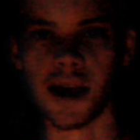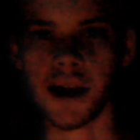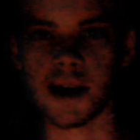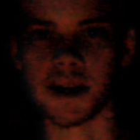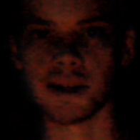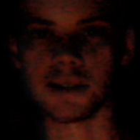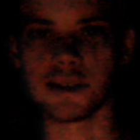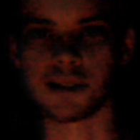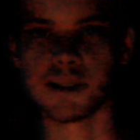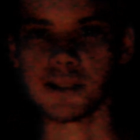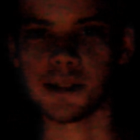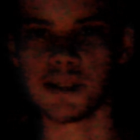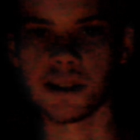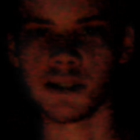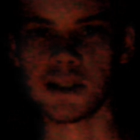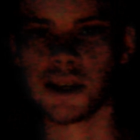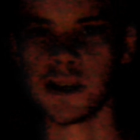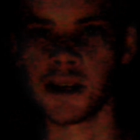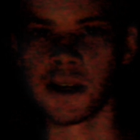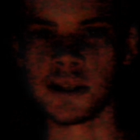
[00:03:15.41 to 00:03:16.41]
and
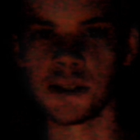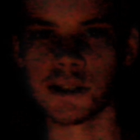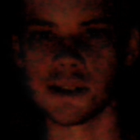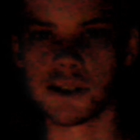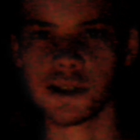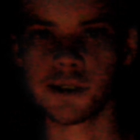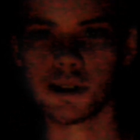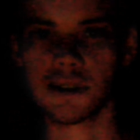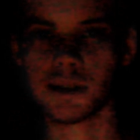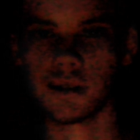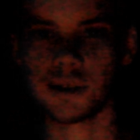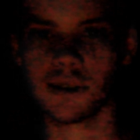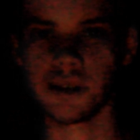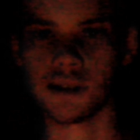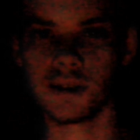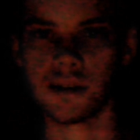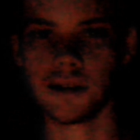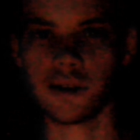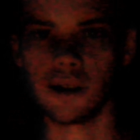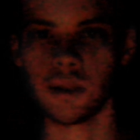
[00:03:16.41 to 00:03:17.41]
he is
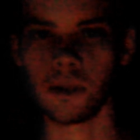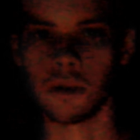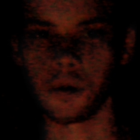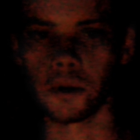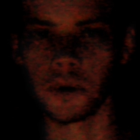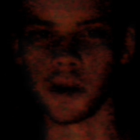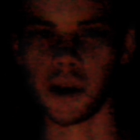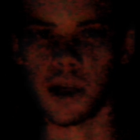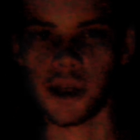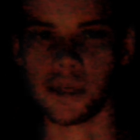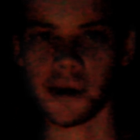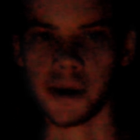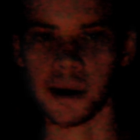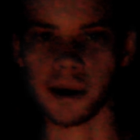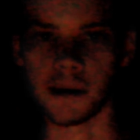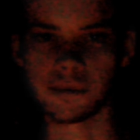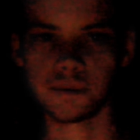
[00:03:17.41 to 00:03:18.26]
learned nothing.